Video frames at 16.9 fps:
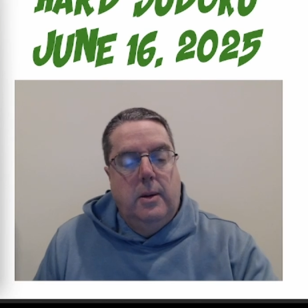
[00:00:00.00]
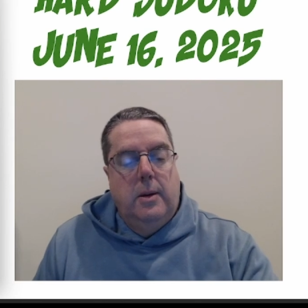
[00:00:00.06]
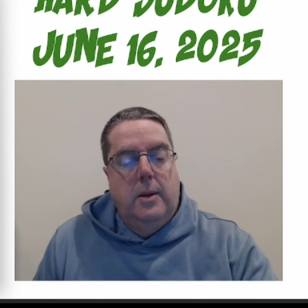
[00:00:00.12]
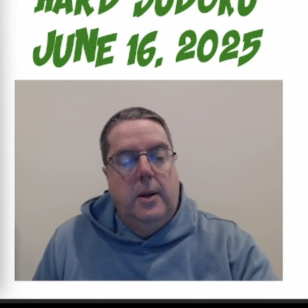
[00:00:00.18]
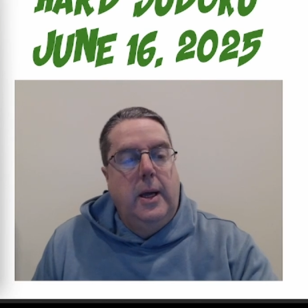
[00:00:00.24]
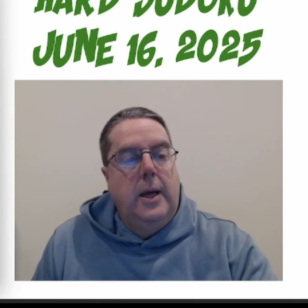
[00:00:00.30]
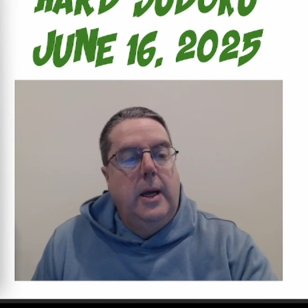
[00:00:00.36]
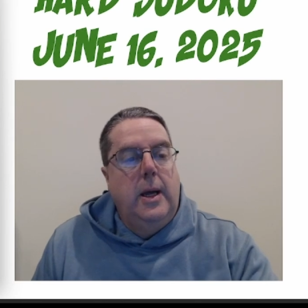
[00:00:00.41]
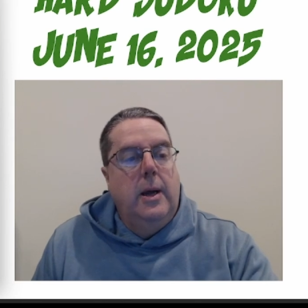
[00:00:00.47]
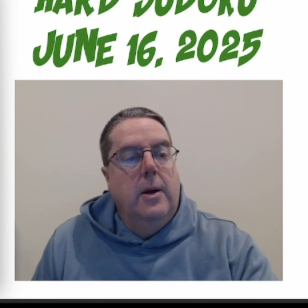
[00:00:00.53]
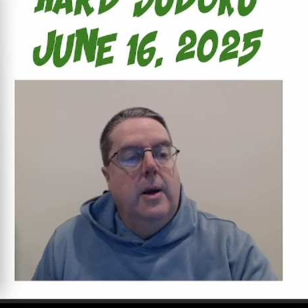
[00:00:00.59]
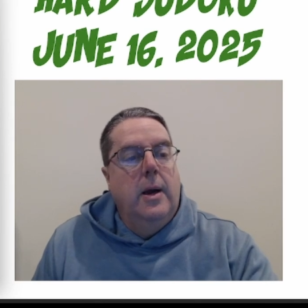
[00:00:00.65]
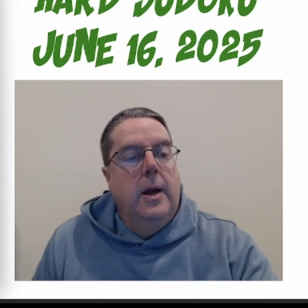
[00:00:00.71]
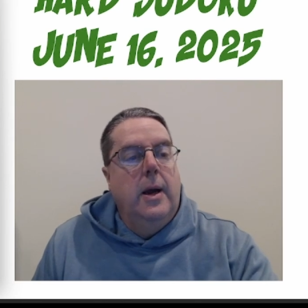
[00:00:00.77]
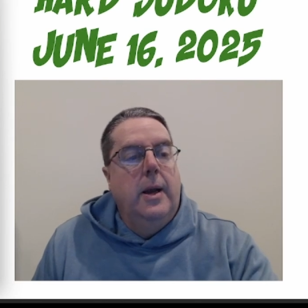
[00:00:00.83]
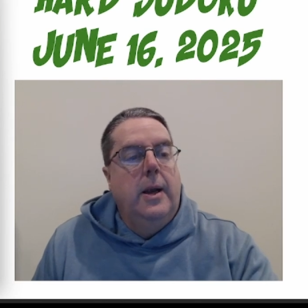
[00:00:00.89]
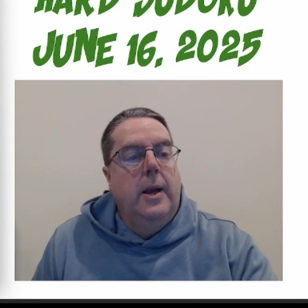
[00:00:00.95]
here
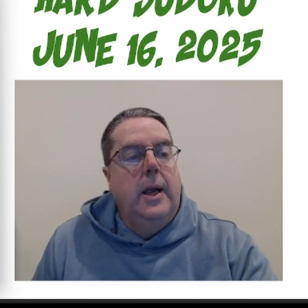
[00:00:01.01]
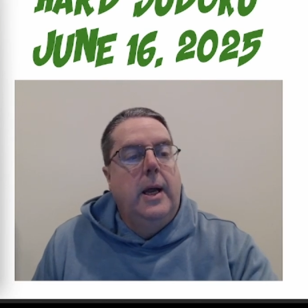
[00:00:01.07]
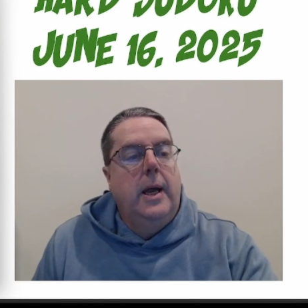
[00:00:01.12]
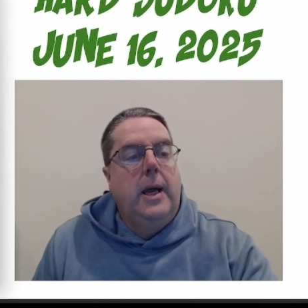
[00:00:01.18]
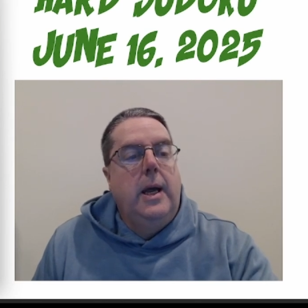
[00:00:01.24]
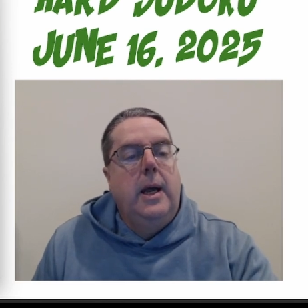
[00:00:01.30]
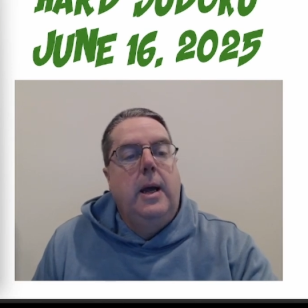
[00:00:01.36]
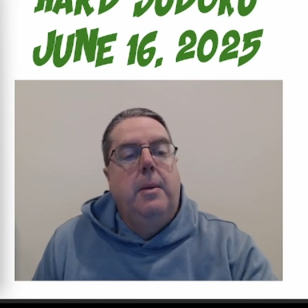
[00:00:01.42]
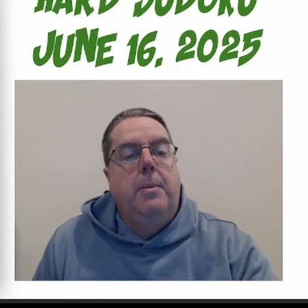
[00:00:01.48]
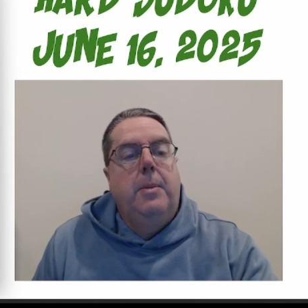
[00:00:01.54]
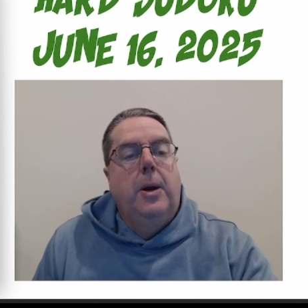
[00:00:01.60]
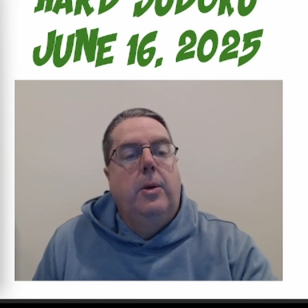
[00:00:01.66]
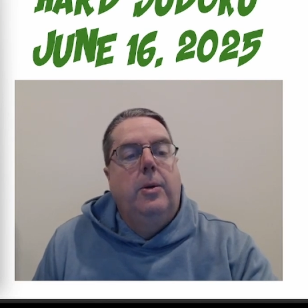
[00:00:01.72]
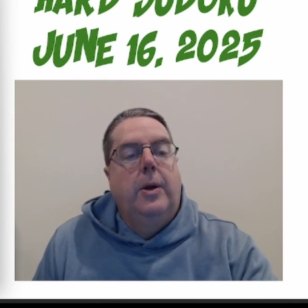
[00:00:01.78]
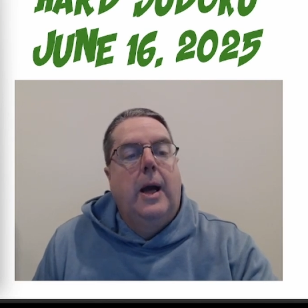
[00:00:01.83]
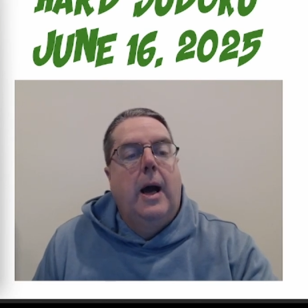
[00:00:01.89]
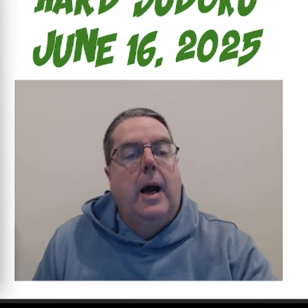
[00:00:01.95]
and here because
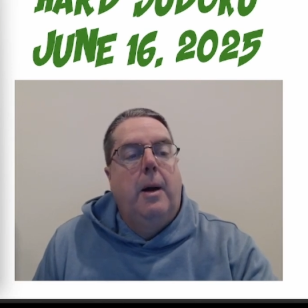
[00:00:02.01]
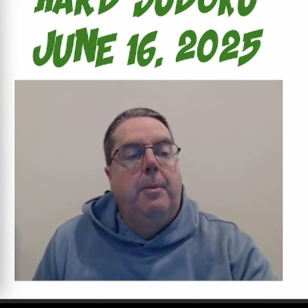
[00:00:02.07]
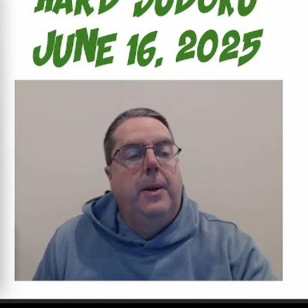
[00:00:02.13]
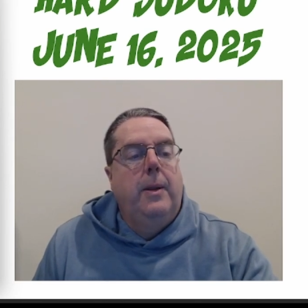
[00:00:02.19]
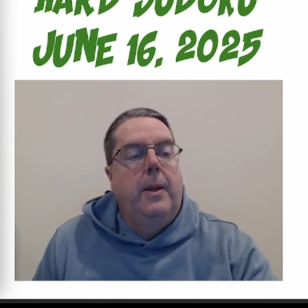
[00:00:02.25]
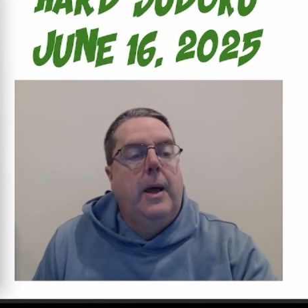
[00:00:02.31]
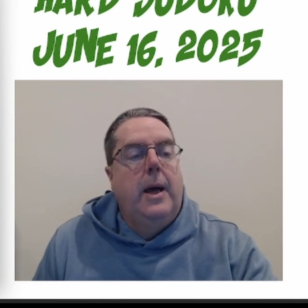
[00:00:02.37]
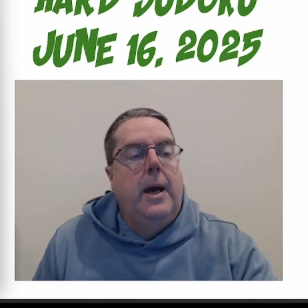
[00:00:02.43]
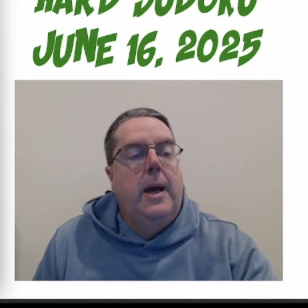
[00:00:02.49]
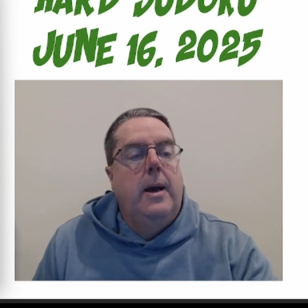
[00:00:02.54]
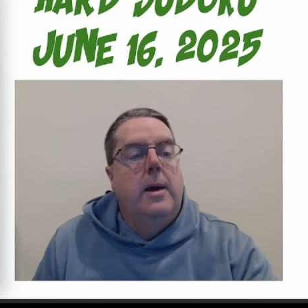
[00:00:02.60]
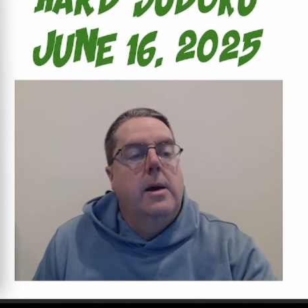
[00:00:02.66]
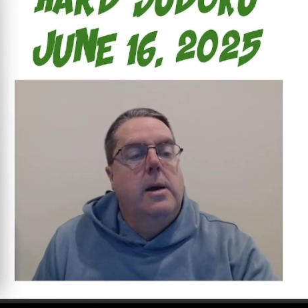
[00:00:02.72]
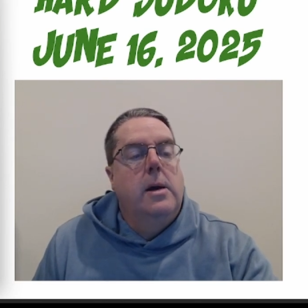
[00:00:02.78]
it can't be there.